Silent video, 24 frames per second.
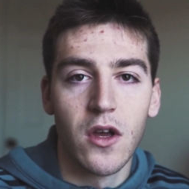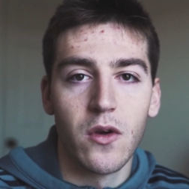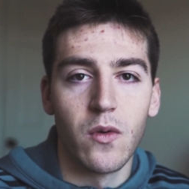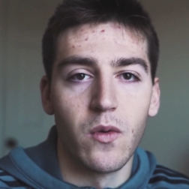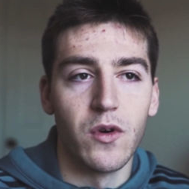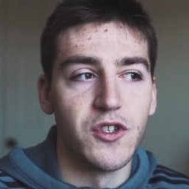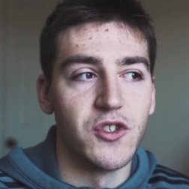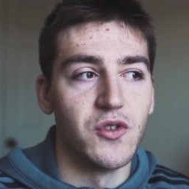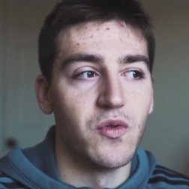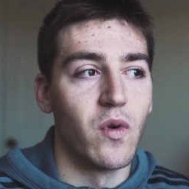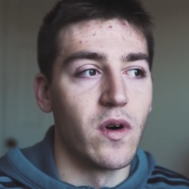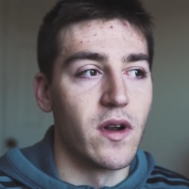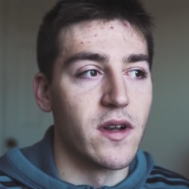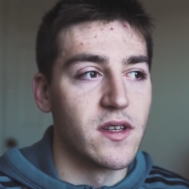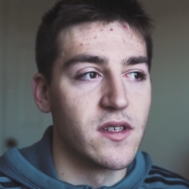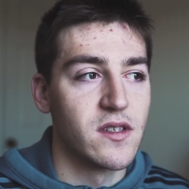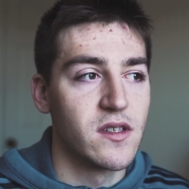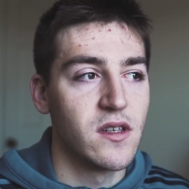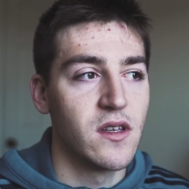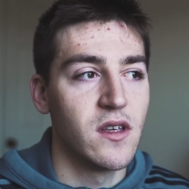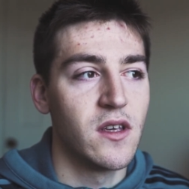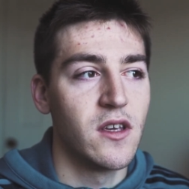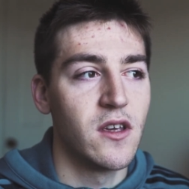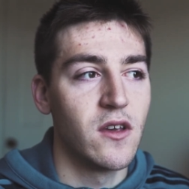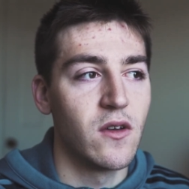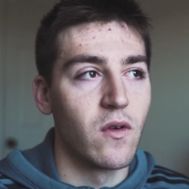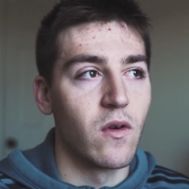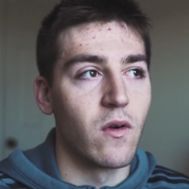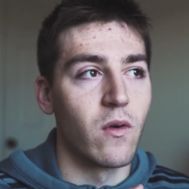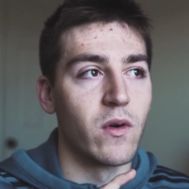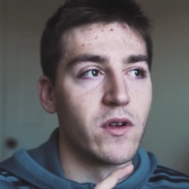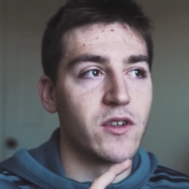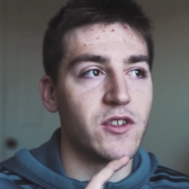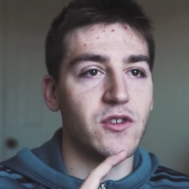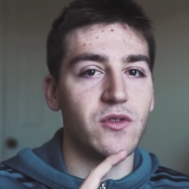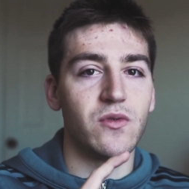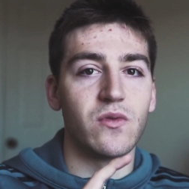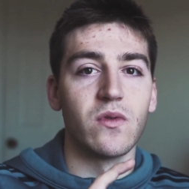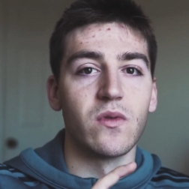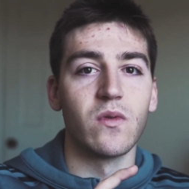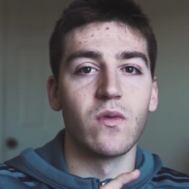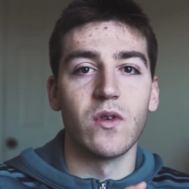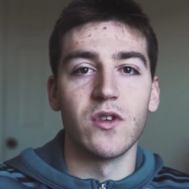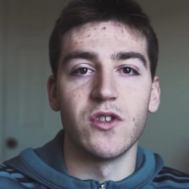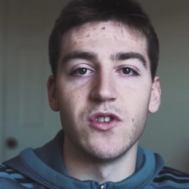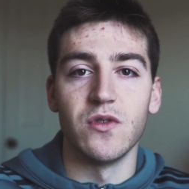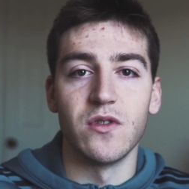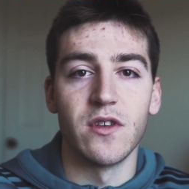what you want to see or what
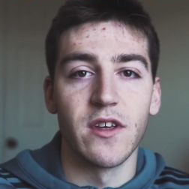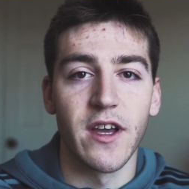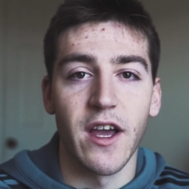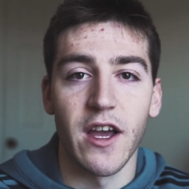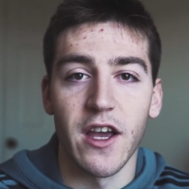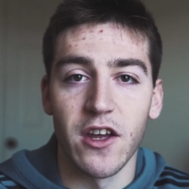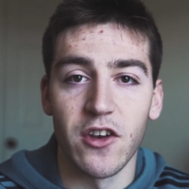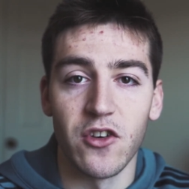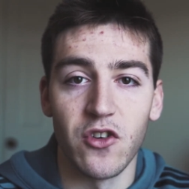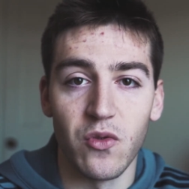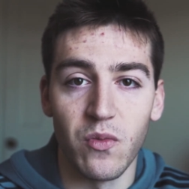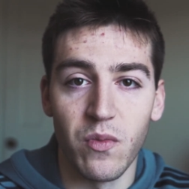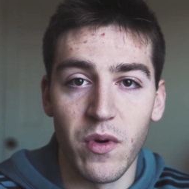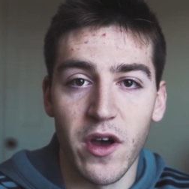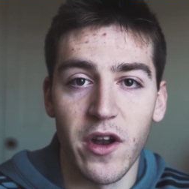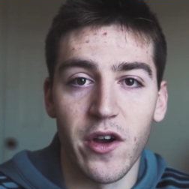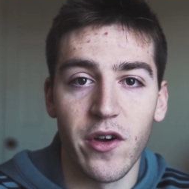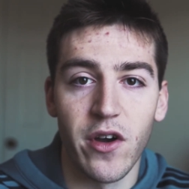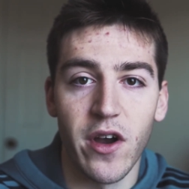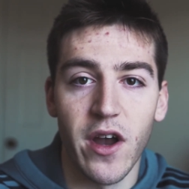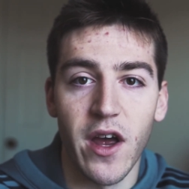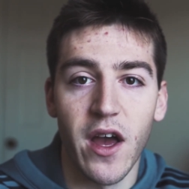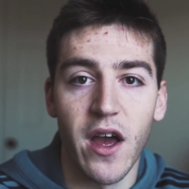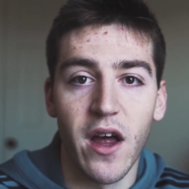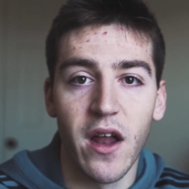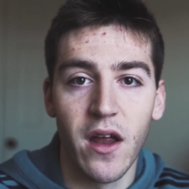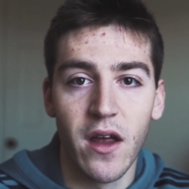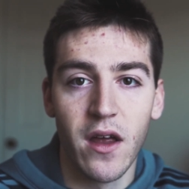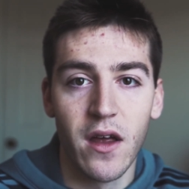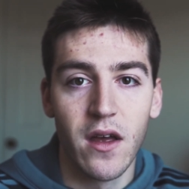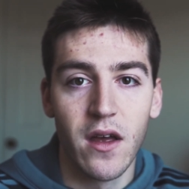you think I could do better at,